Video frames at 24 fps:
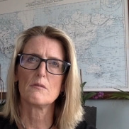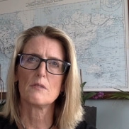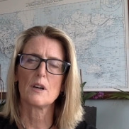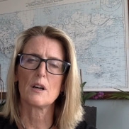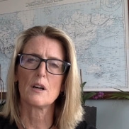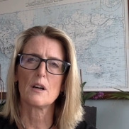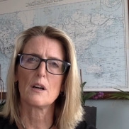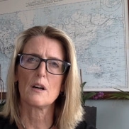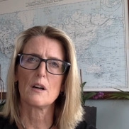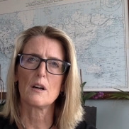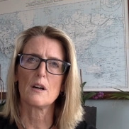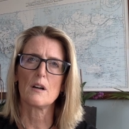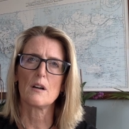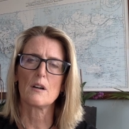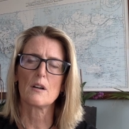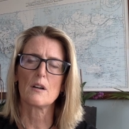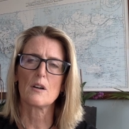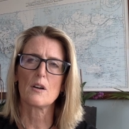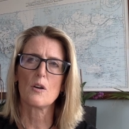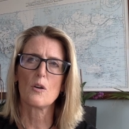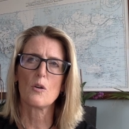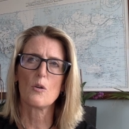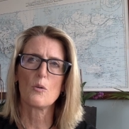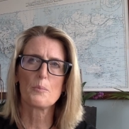uh,
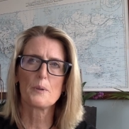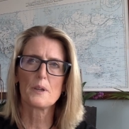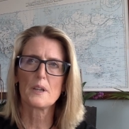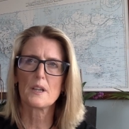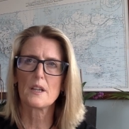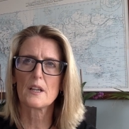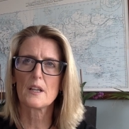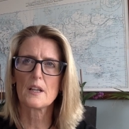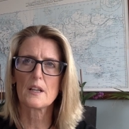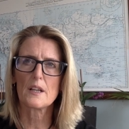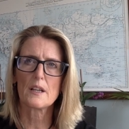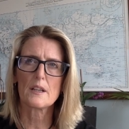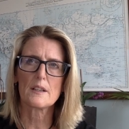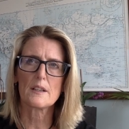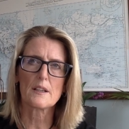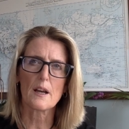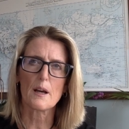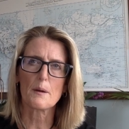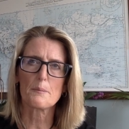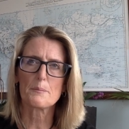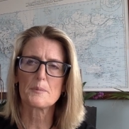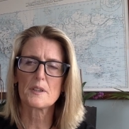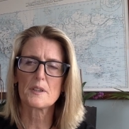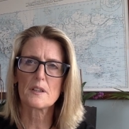coping and
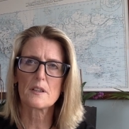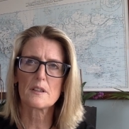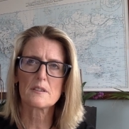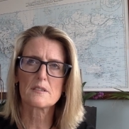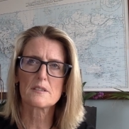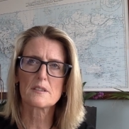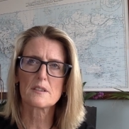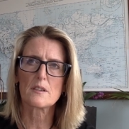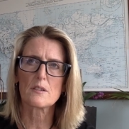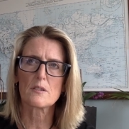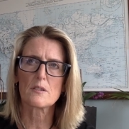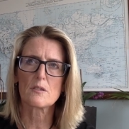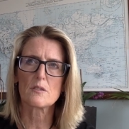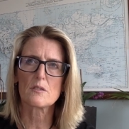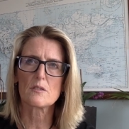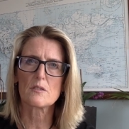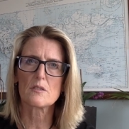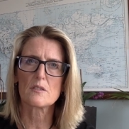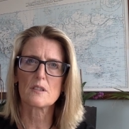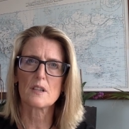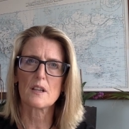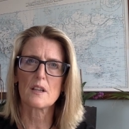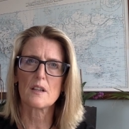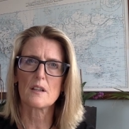adapting
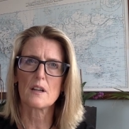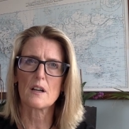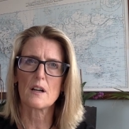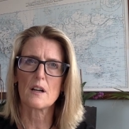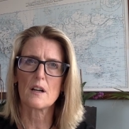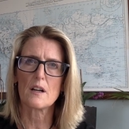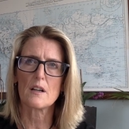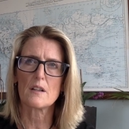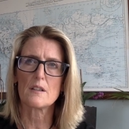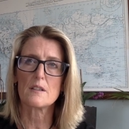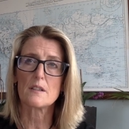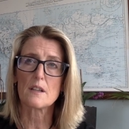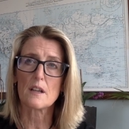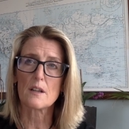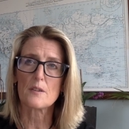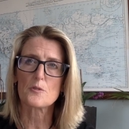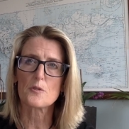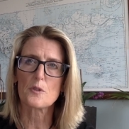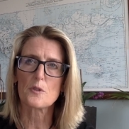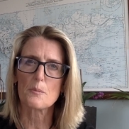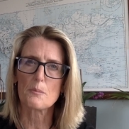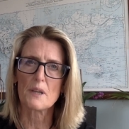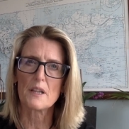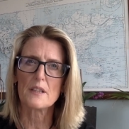skills that are
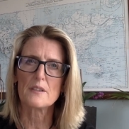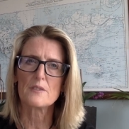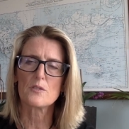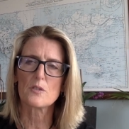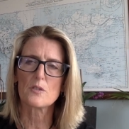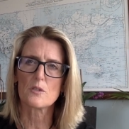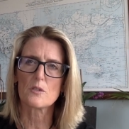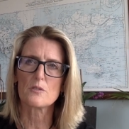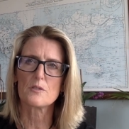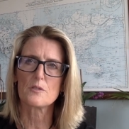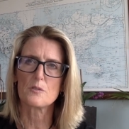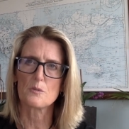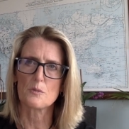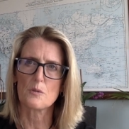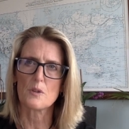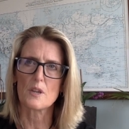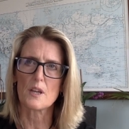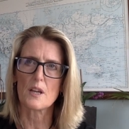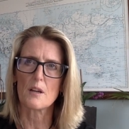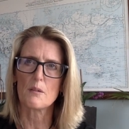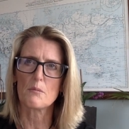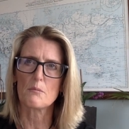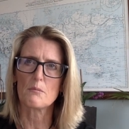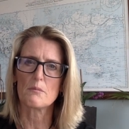detrimental to
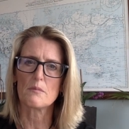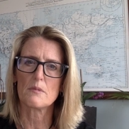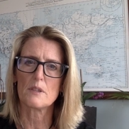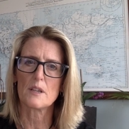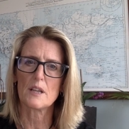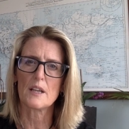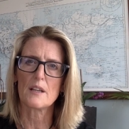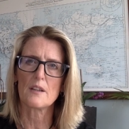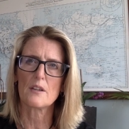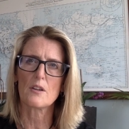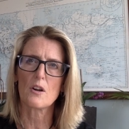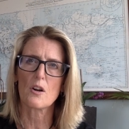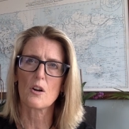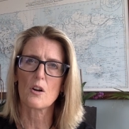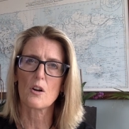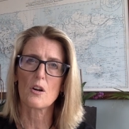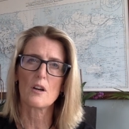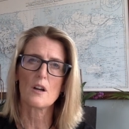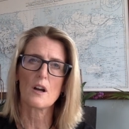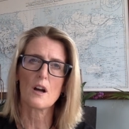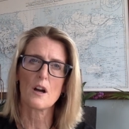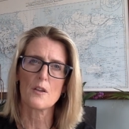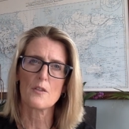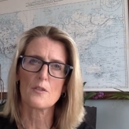them and
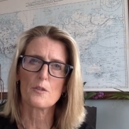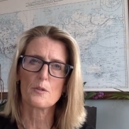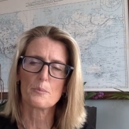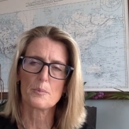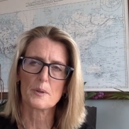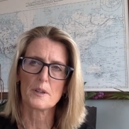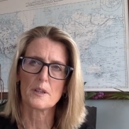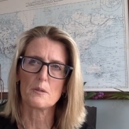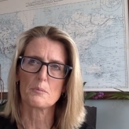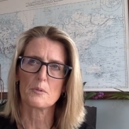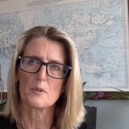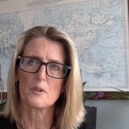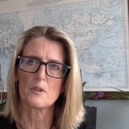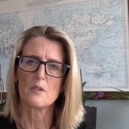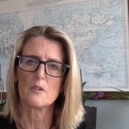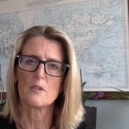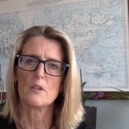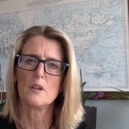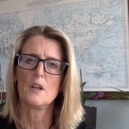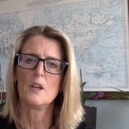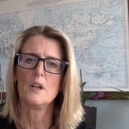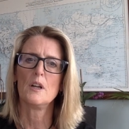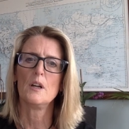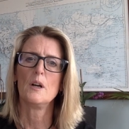hurt other people.
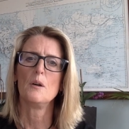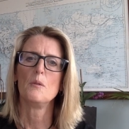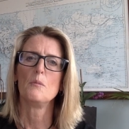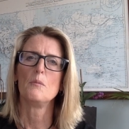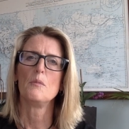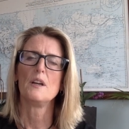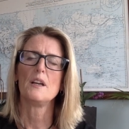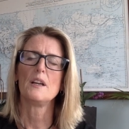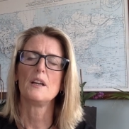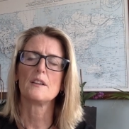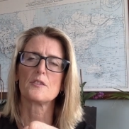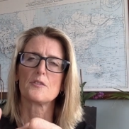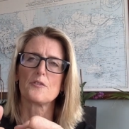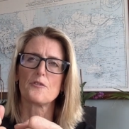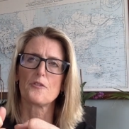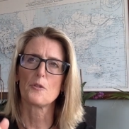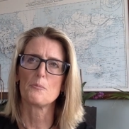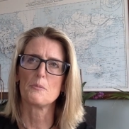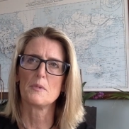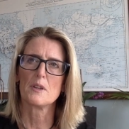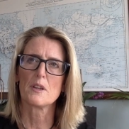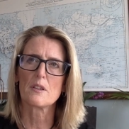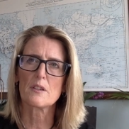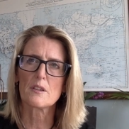It's
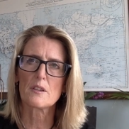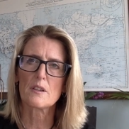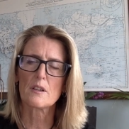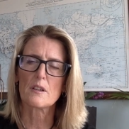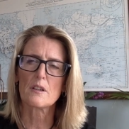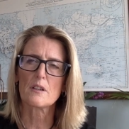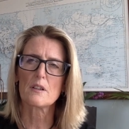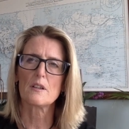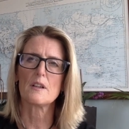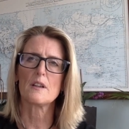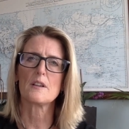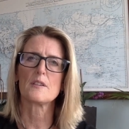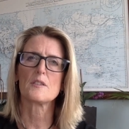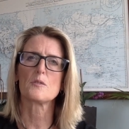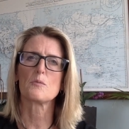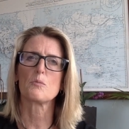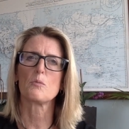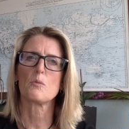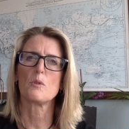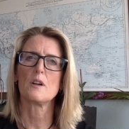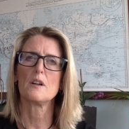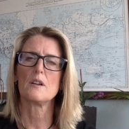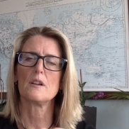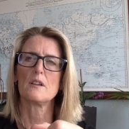familiar, it's
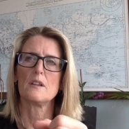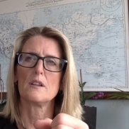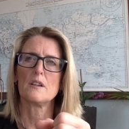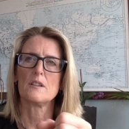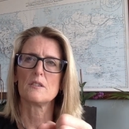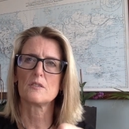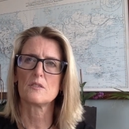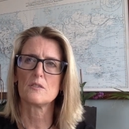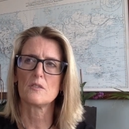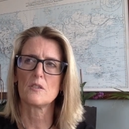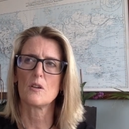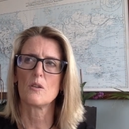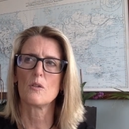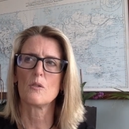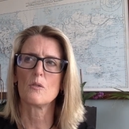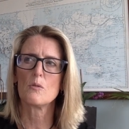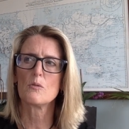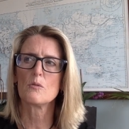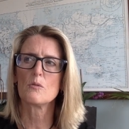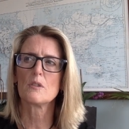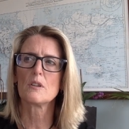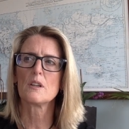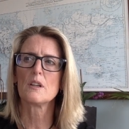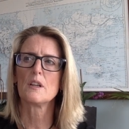what is
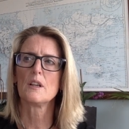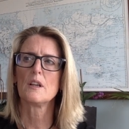known,